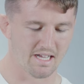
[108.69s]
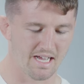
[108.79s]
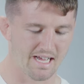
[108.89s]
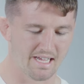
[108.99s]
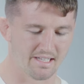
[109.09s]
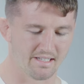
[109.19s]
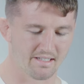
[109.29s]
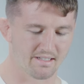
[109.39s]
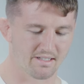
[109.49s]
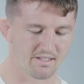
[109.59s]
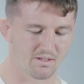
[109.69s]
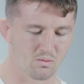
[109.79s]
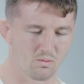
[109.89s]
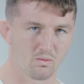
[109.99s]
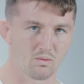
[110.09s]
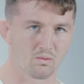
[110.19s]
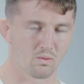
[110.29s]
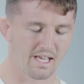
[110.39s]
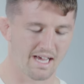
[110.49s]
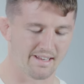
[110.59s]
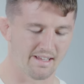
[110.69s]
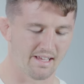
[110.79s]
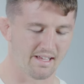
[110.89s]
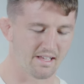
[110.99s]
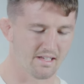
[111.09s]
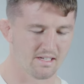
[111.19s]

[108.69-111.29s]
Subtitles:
And we had a